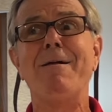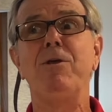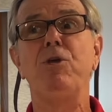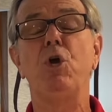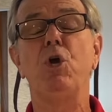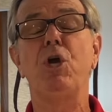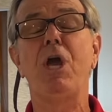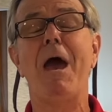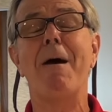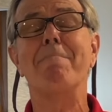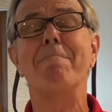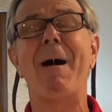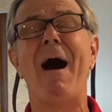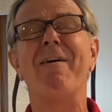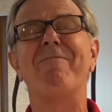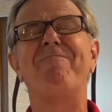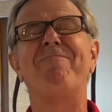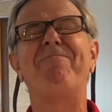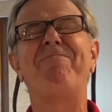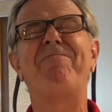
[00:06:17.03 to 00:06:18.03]
You get
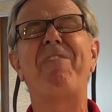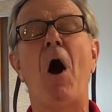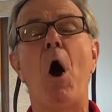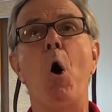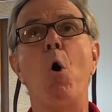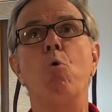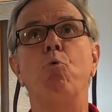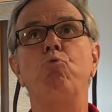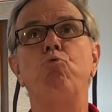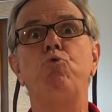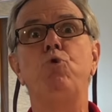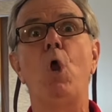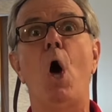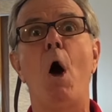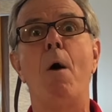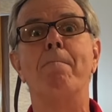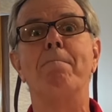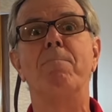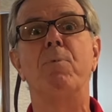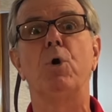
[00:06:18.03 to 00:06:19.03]
my phone
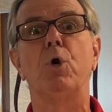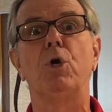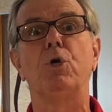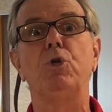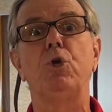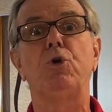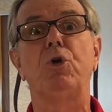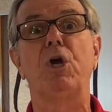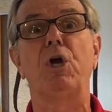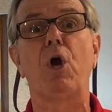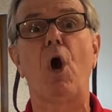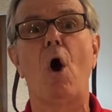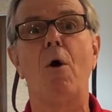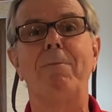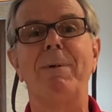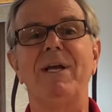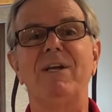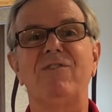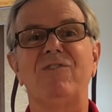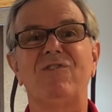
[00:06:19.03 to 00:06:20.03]
number and you can
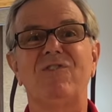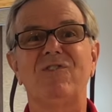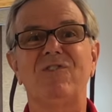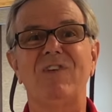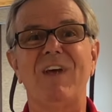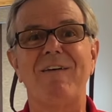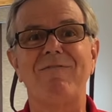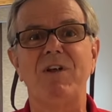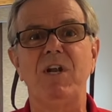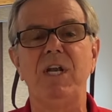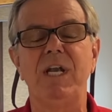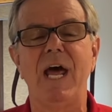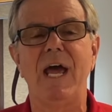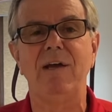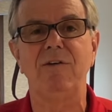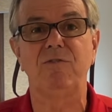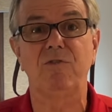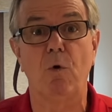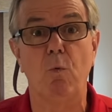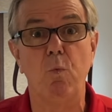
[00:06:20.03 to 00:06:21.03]
call me 7
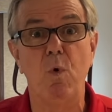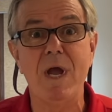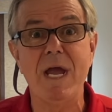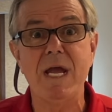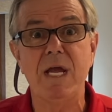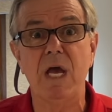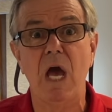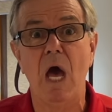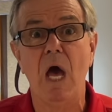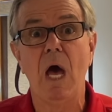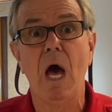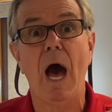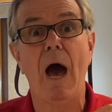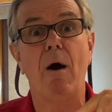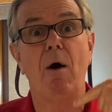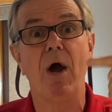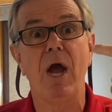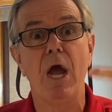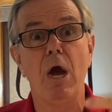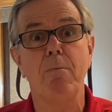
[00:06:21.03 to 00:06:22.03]
days a week.
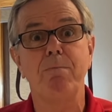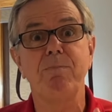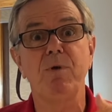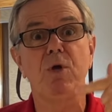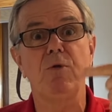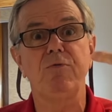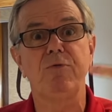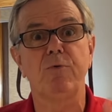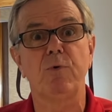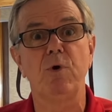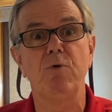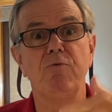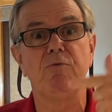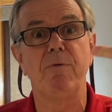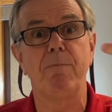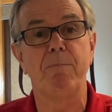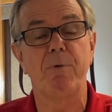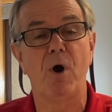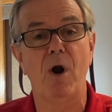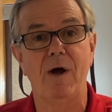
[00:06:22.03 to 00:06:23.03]
I'll help you through
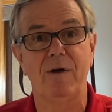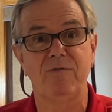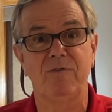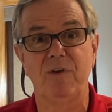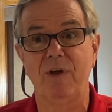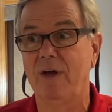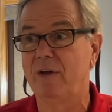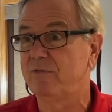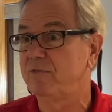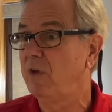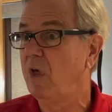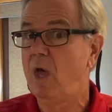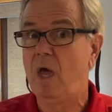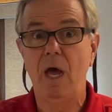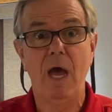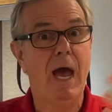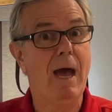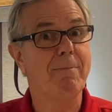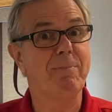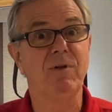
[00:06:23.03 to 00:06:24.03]
the process.
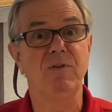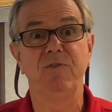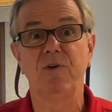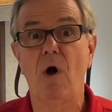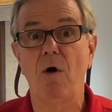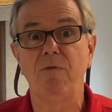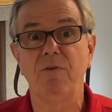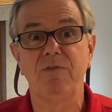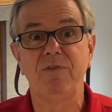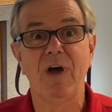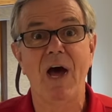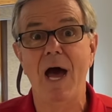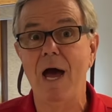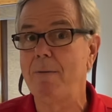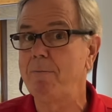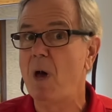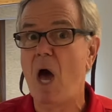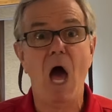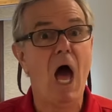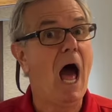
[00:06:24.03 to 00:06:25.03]
Happens all the
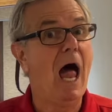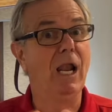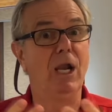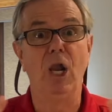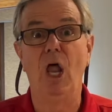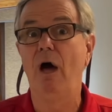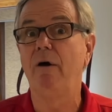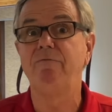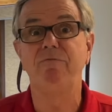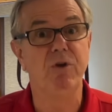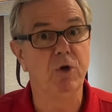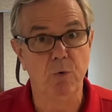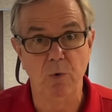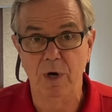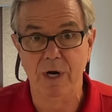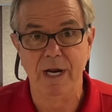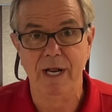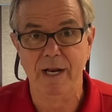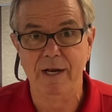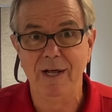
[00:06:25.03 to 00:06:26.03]
time. I love
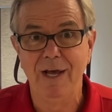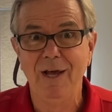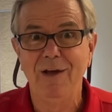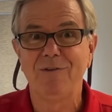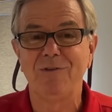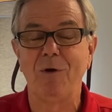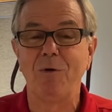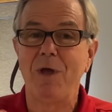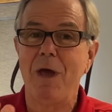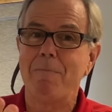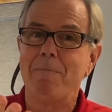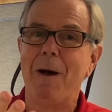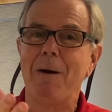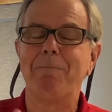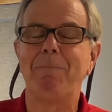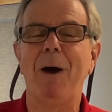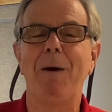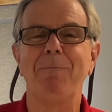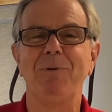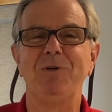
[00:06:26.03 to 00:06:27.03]
doing it. So get my
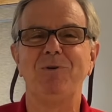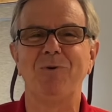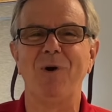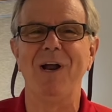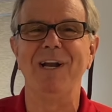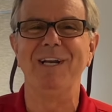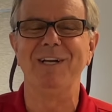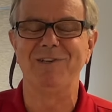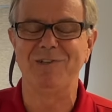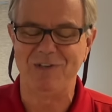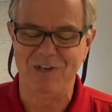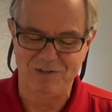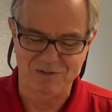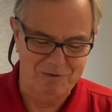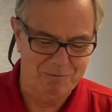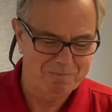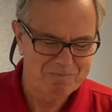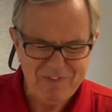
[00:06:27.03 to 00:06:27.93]
puppy training system.